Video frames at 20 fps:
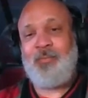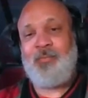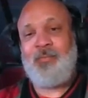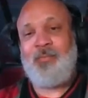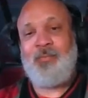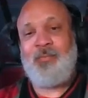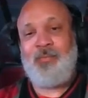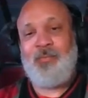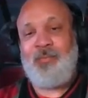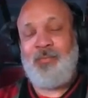
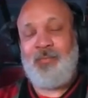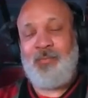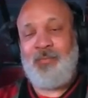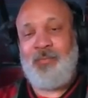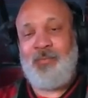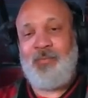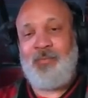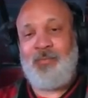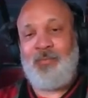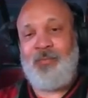
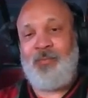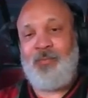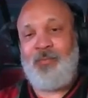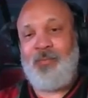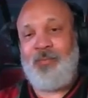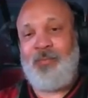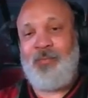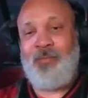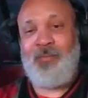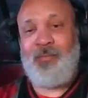
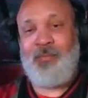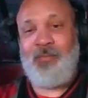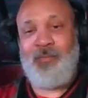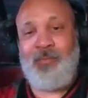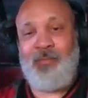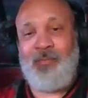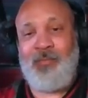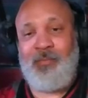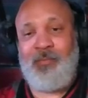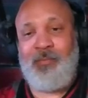
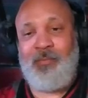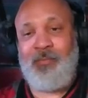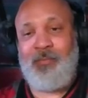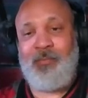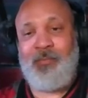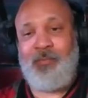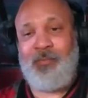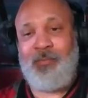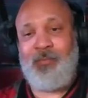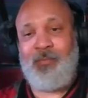
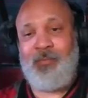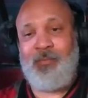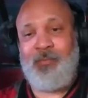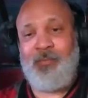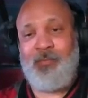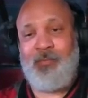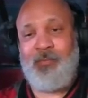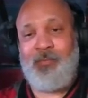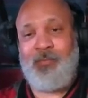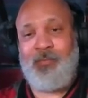
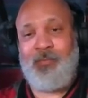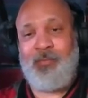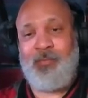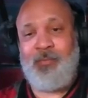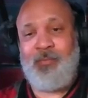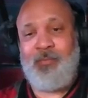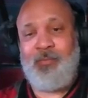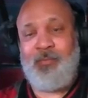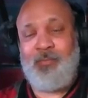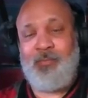
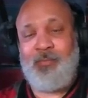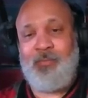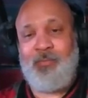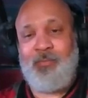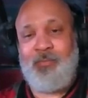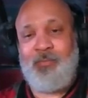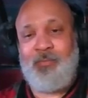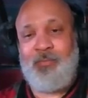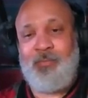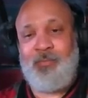
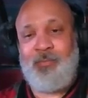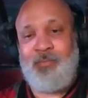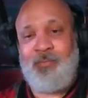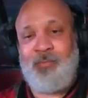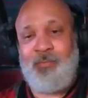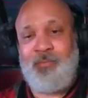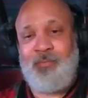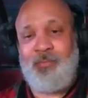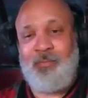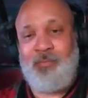
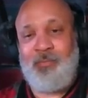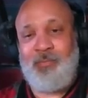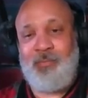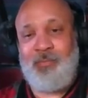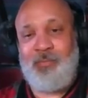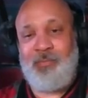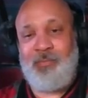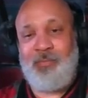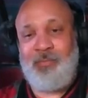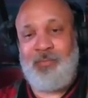
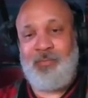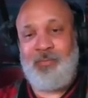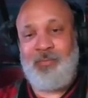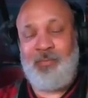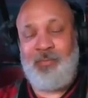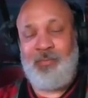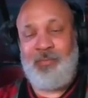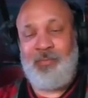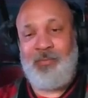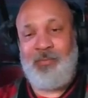
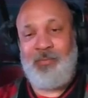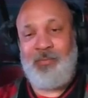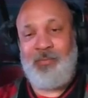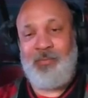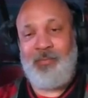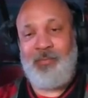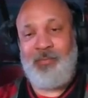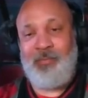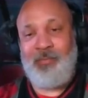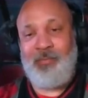
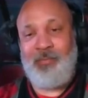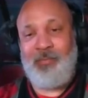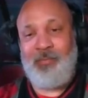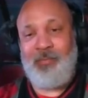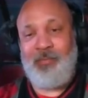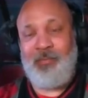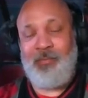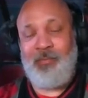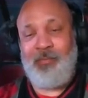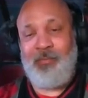
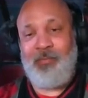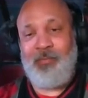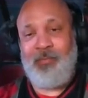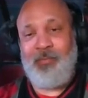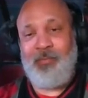No words are spoken by the person on screen.